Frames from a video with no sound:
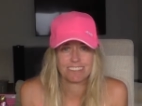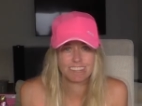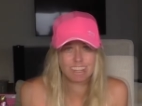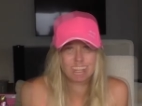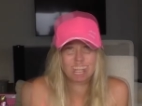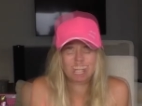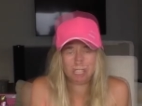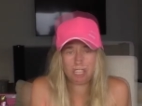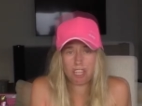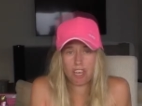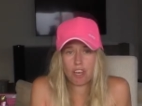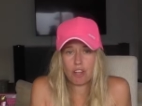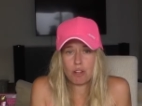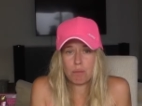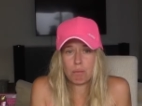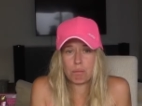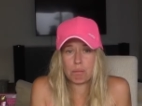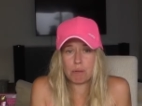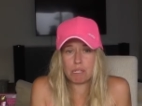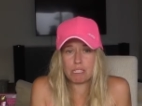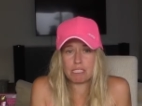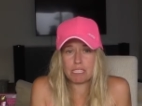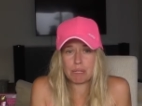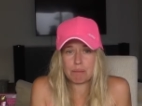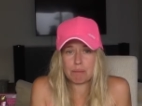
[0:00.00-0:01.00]
So the whole
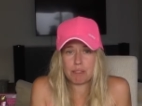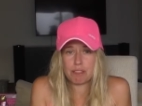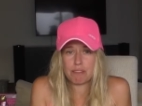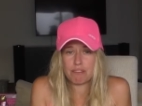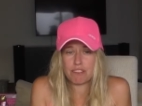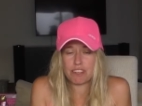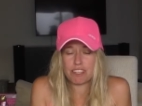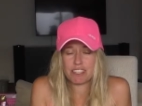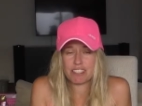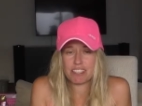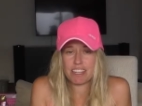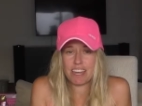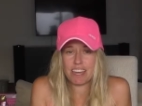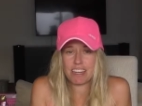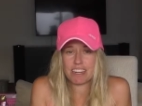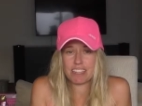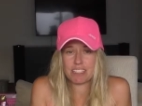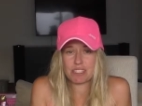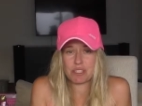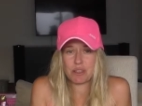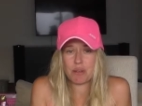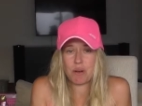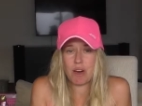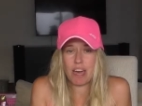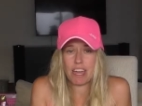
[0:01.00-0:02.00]
build up to the first night
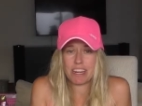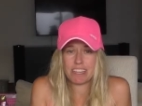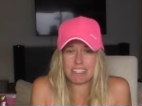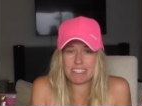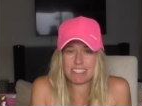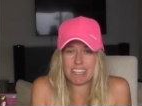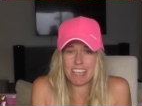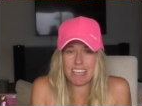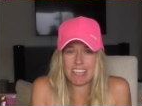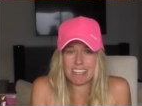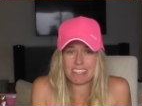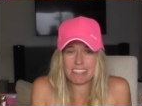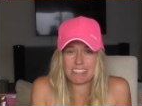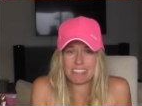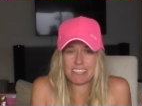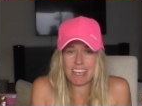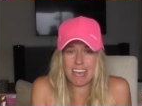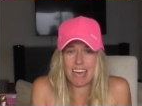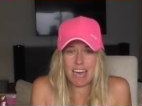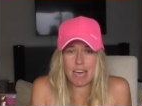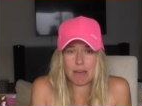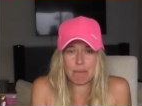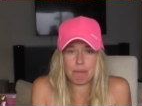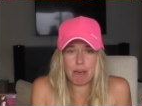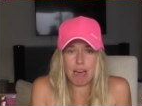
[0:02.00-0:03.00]
is quite intense.
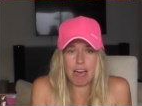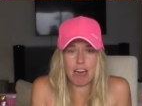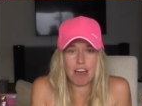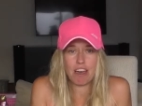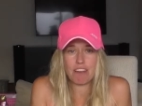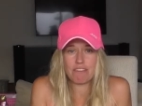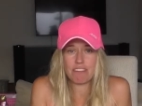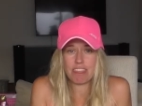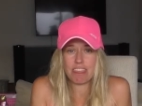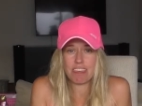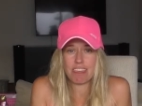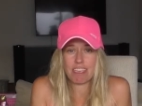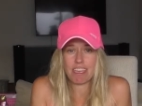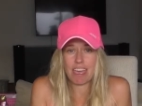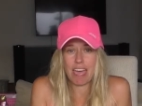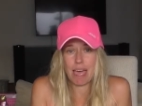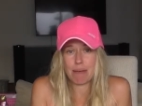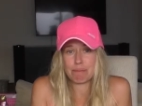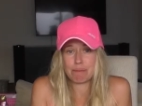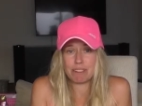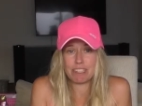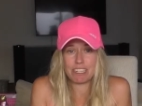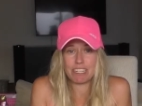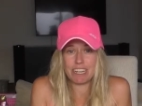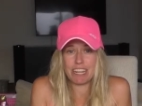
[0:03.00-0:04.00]
I overthink
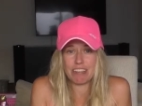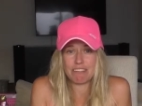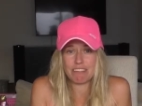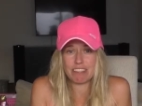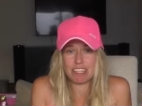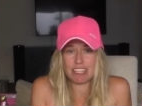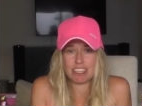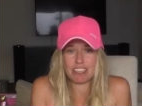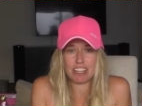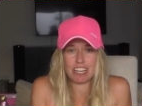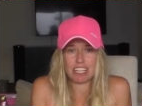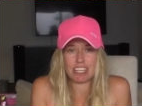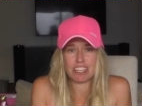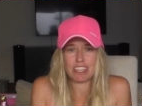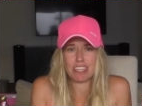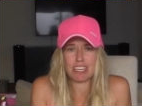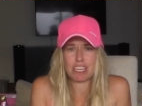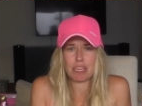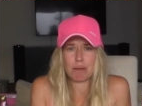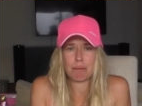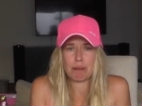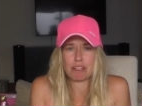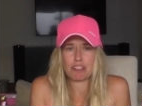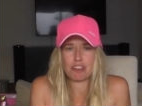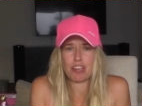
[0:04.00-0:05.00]
absolutely everything. You're
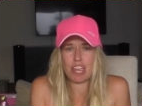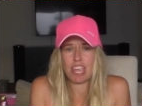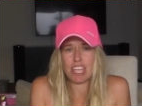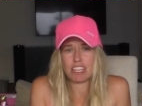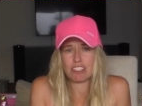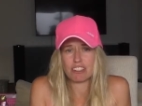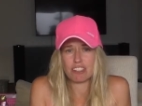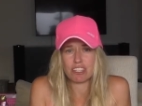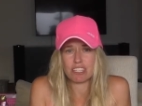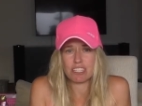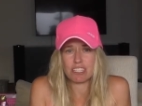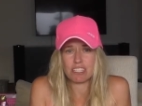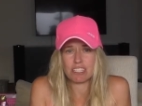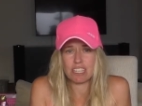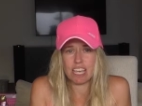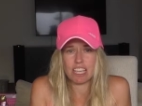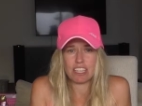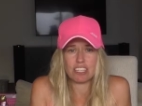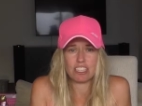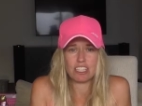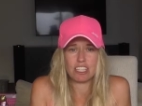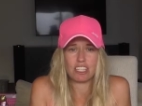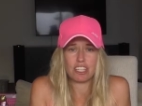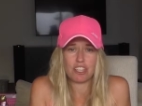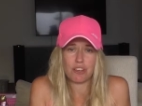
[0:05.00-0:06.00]
thinking about your entrance, how
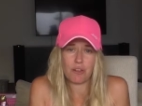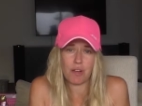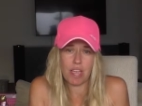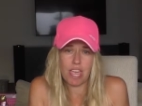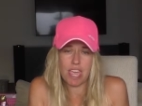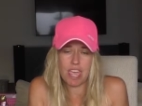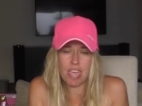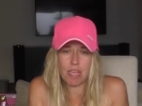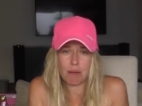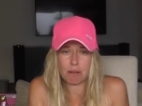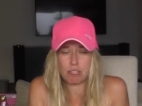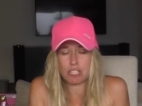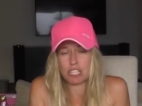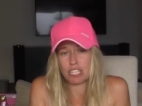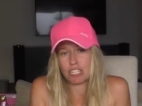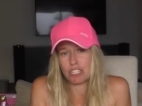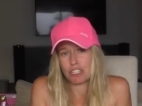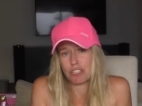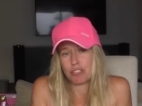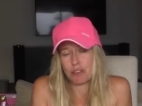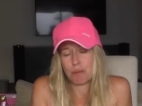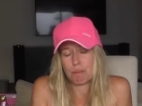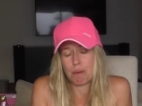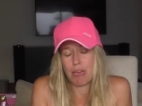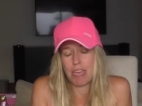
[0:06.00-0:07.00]
you're gonna do your hair, what you're gonna
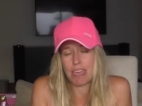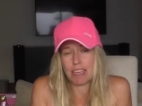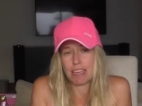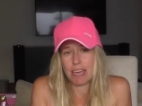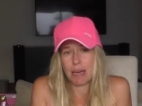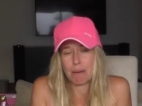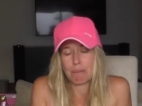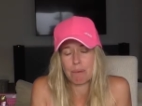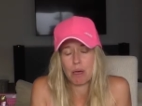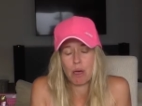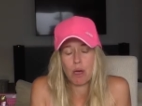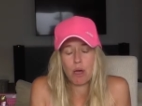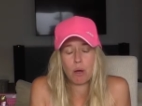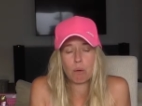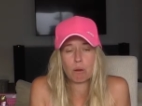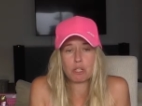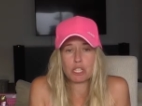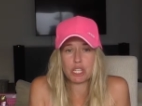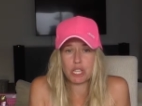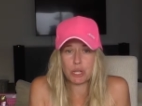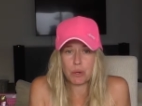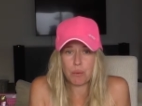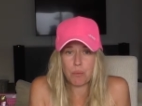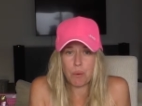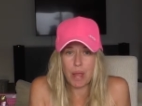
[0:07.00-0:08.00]
do your makeup, what
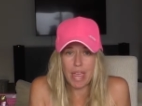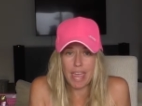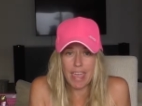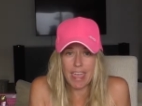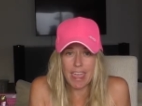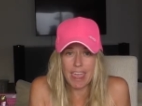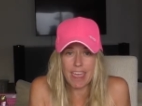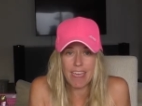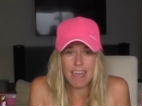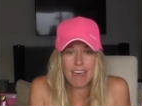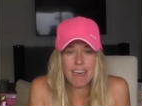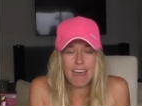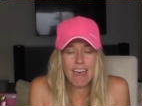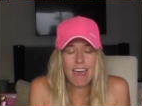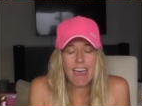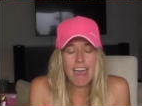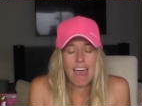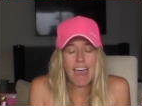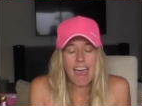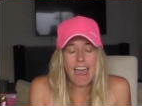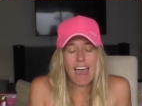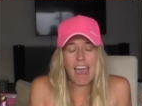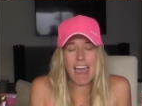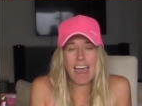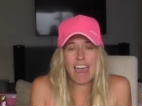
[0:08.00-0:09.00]
you're gonna wear,
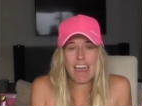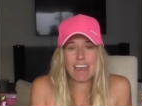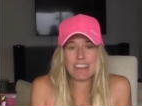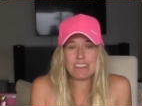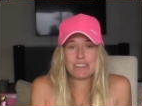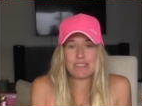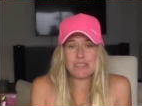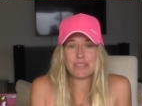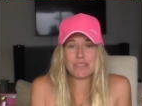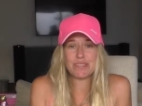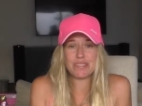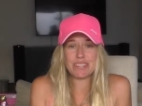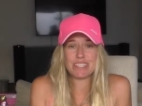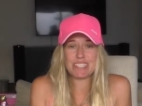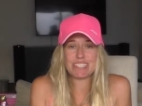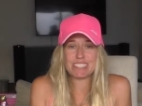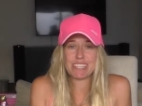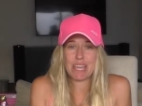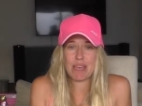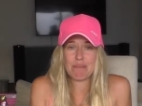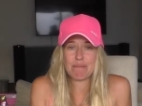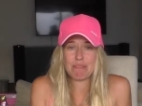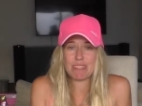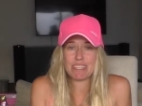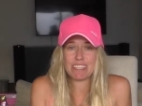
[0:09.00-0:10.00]
and all these
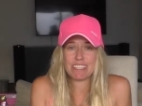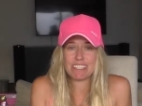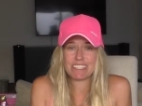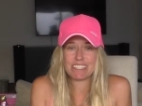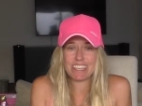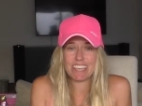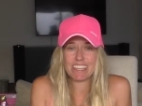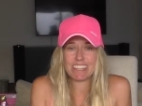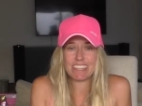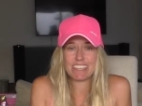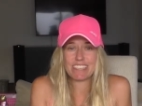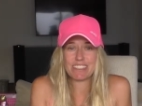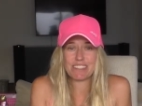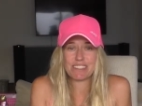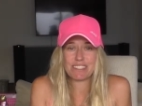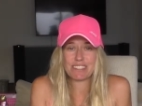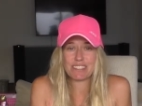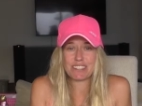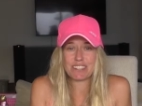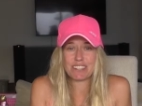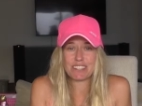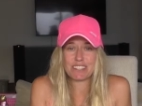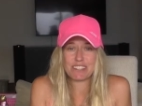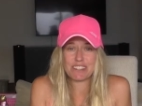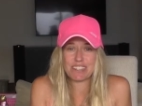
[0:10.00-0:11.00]
type of things. And then you still
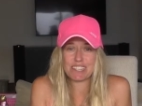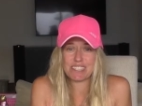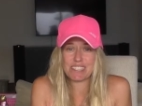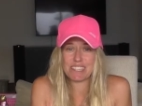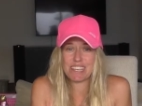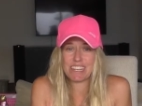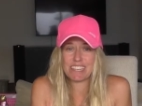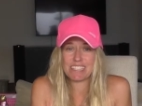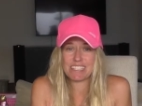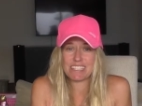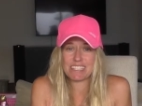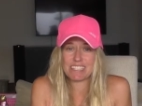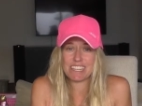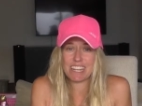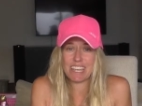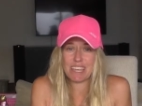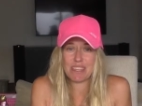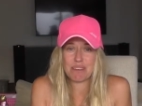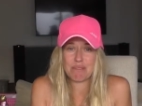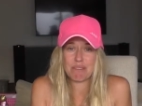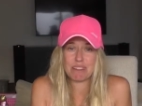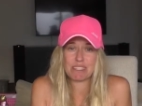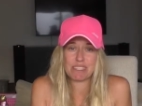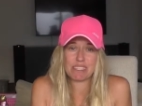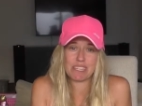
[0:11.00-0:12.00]
gotta string a sentence
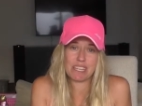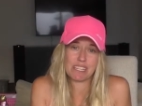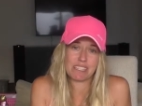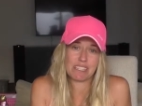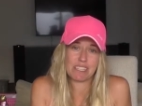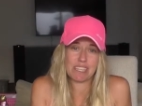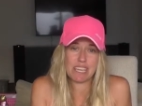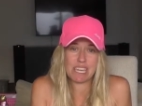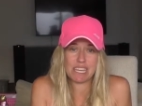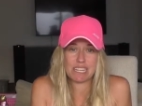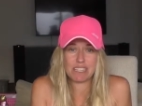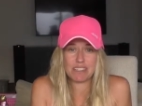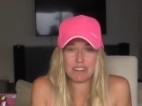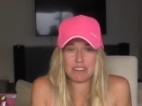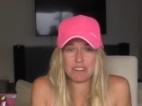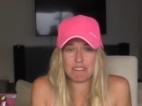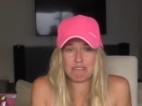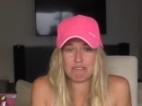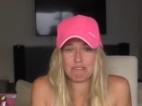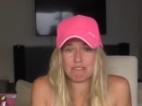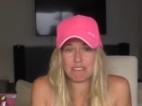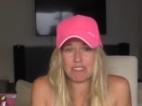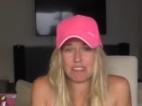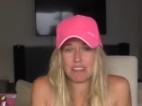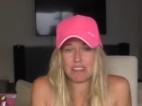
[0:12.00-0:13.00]
together once you get to the end
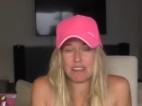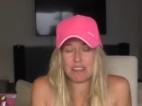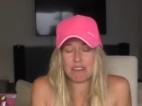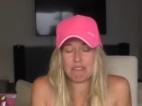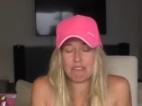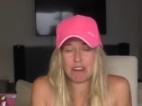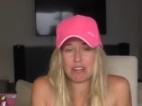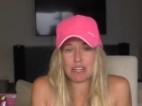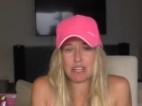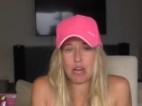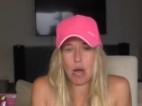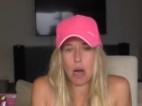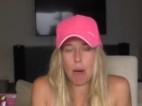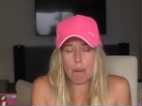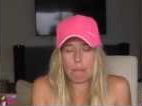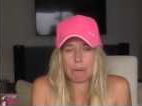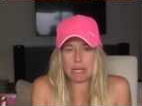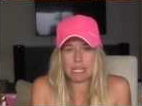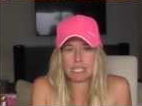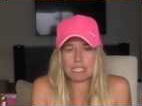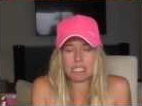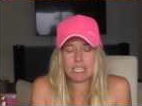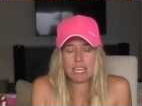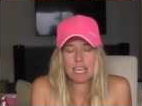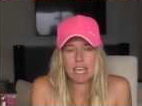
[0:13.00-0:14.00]
of the red
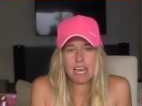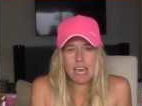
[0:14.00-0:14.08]
carpet.